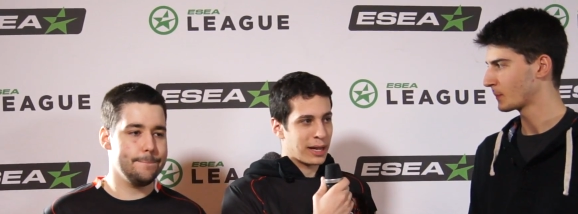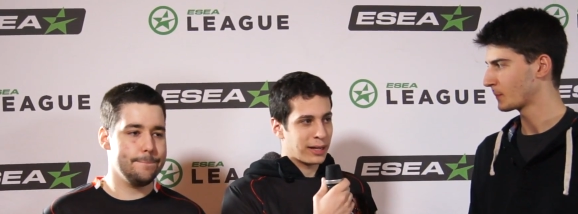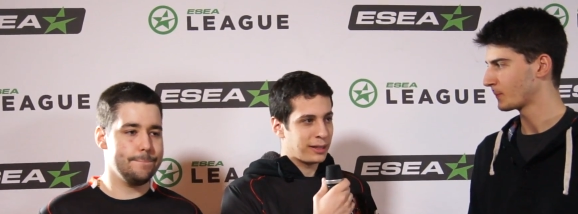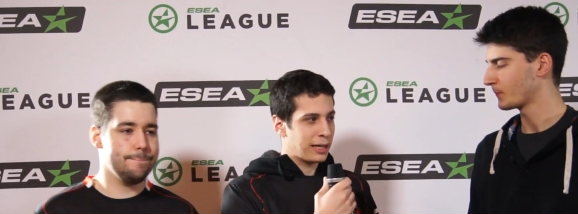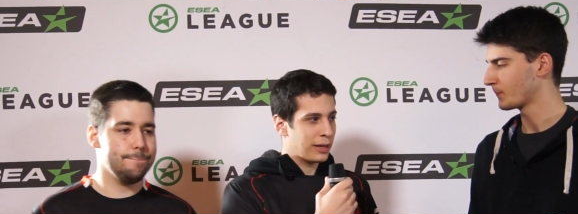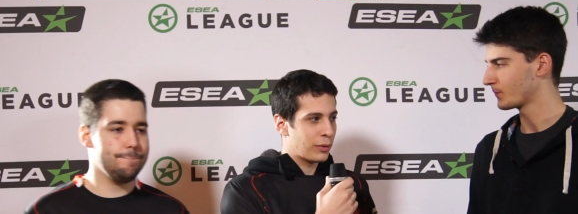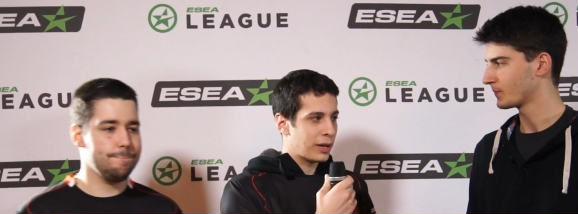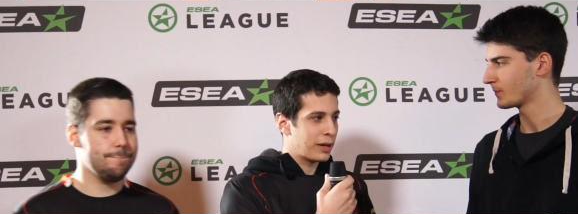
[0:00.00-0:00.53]
Speaker 1: They have
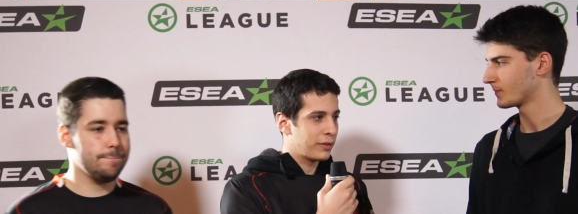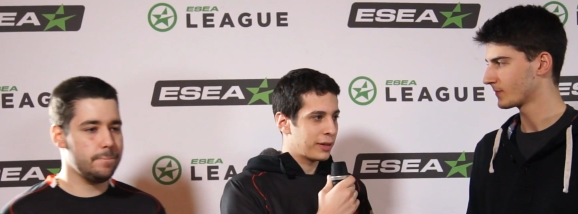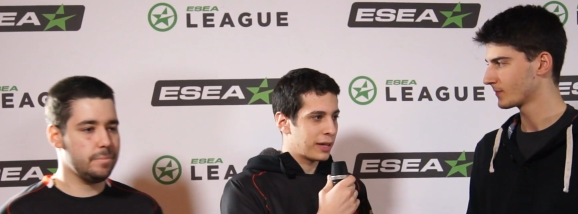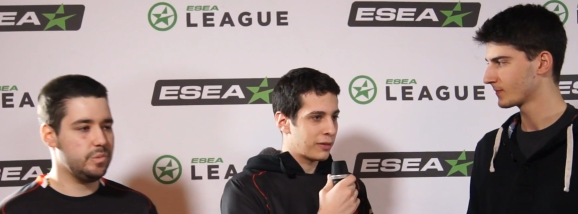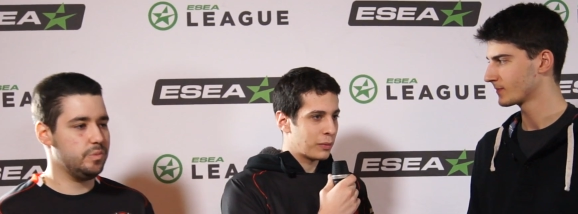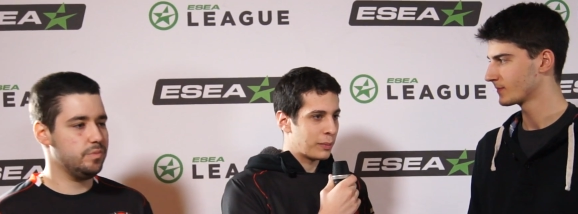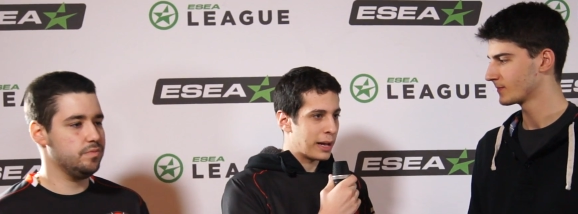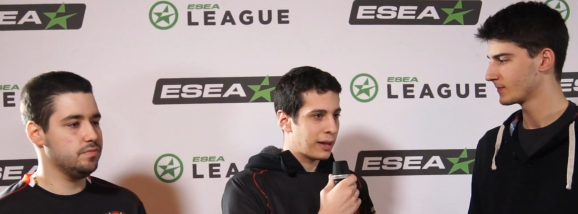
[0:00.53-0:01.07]
a bad
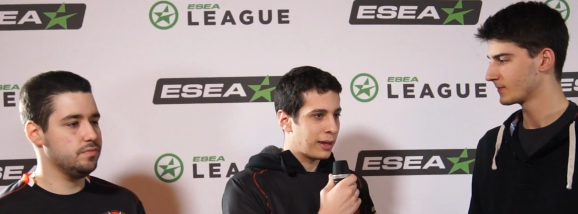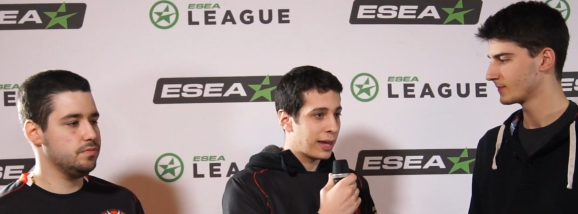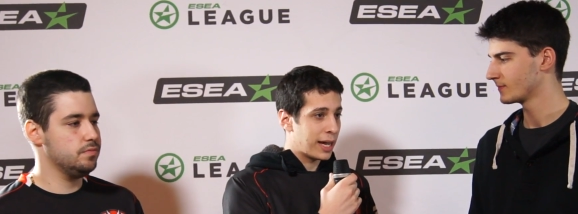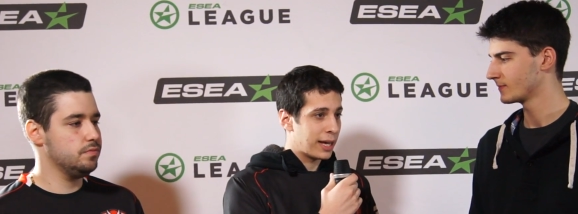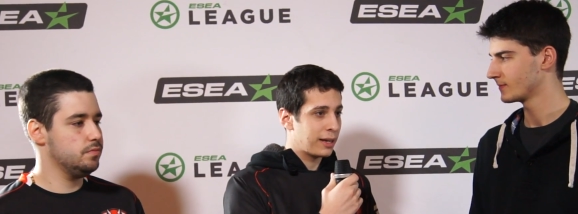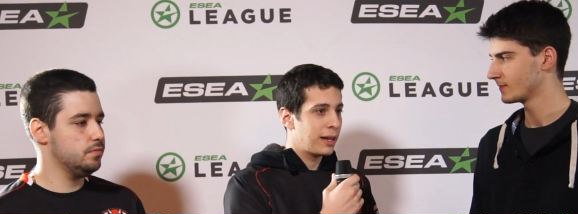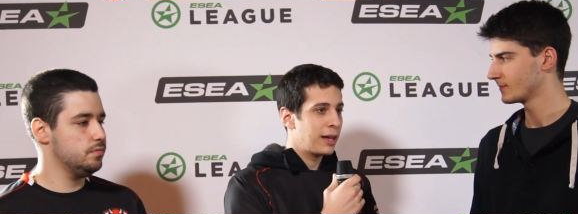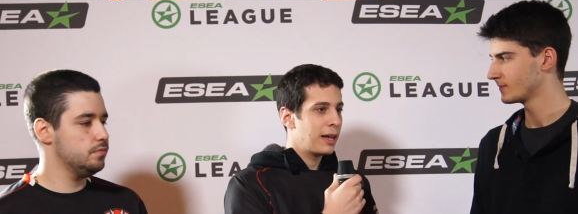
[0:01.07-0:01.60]
LAN,
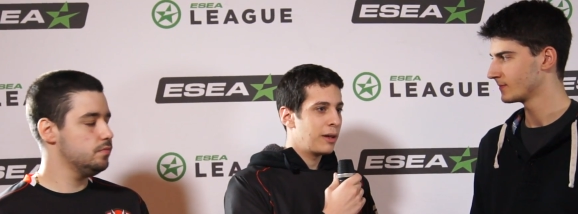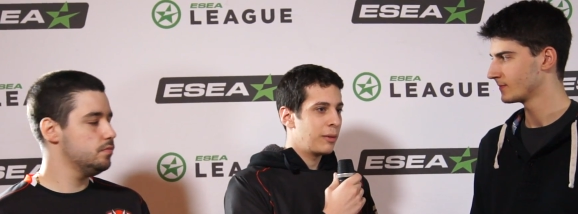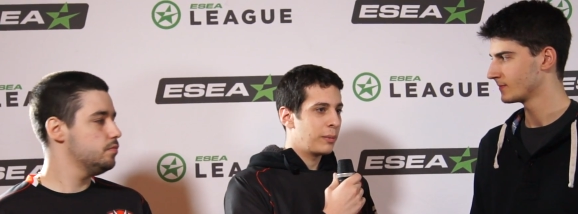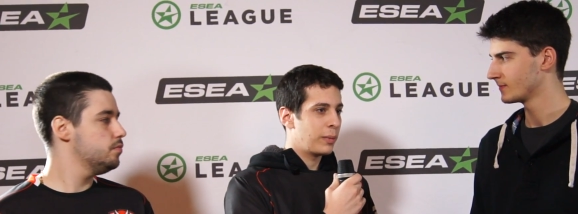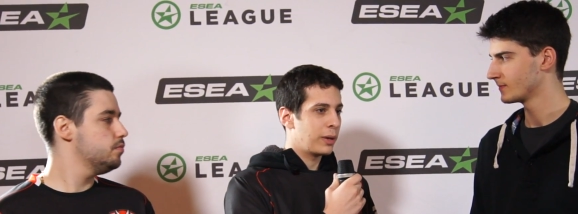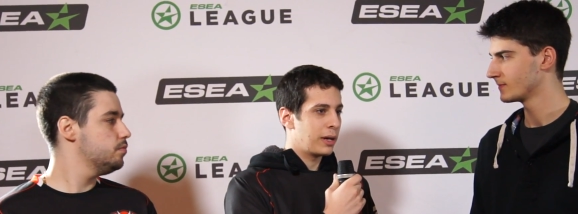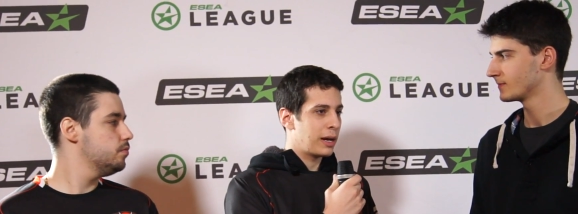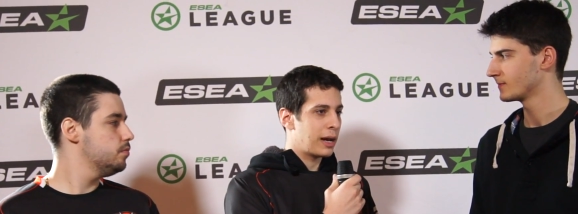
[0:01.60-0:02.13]
but I don't
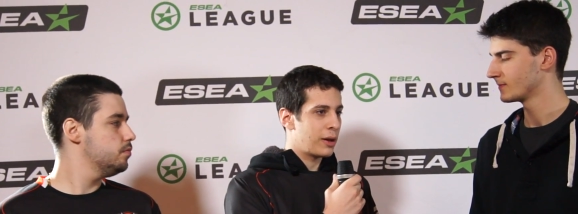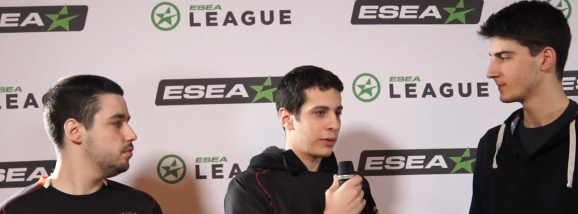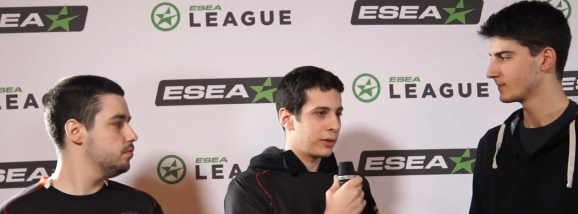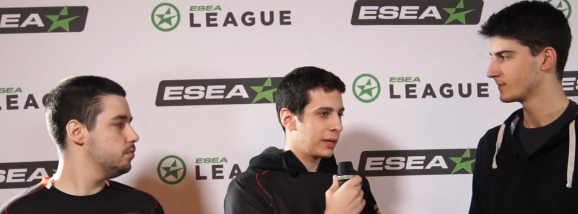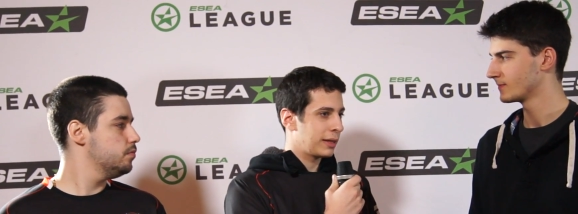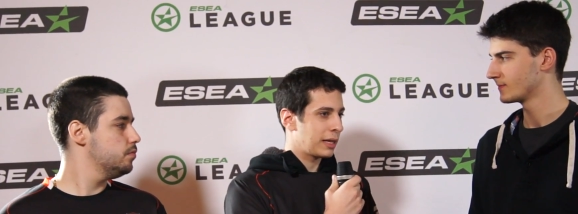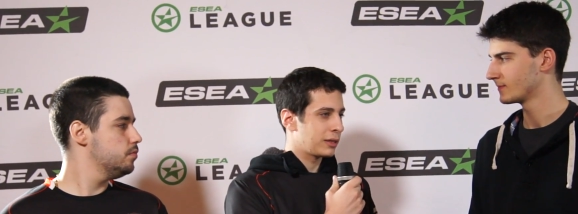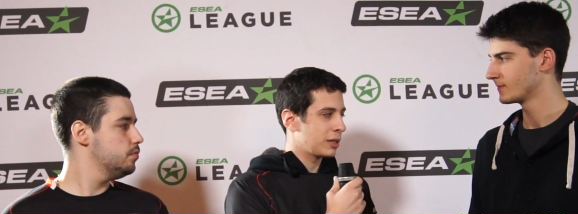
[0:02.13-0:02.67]
think that's going to be an
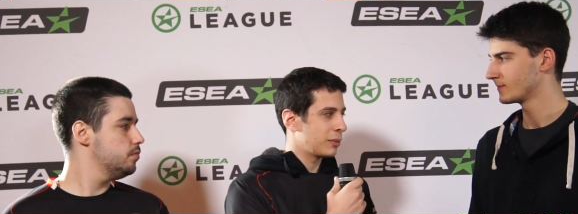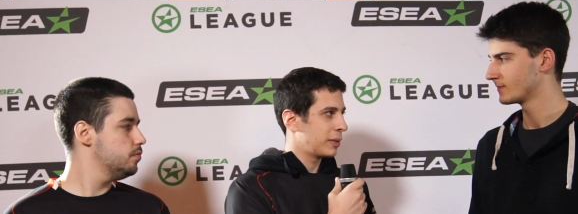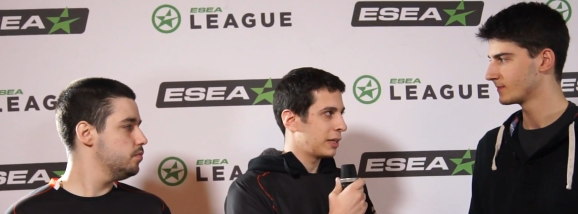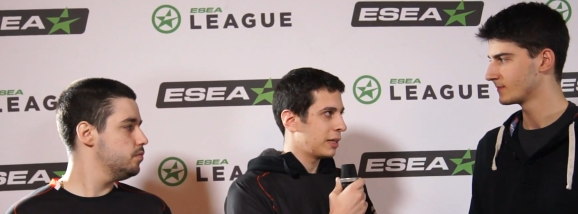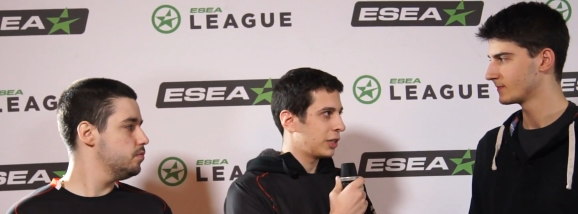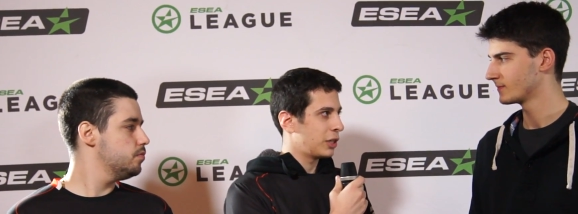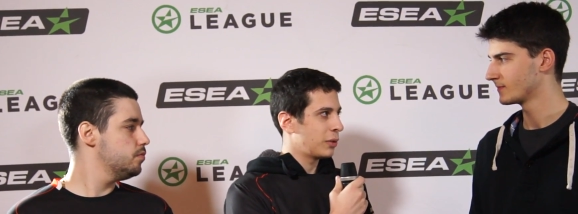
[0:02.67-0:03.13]
issue with mOE.